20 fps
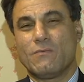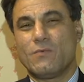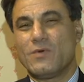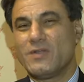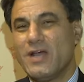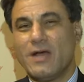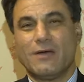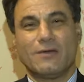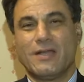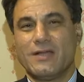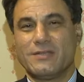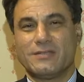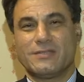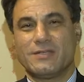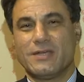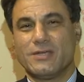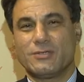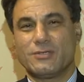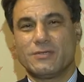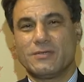without
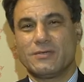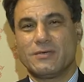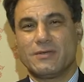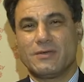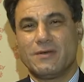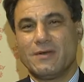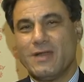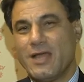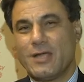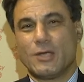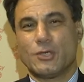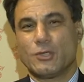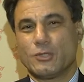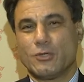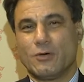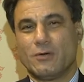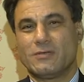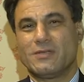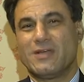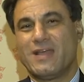hesitation, like a
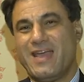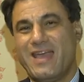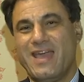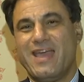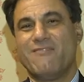shot,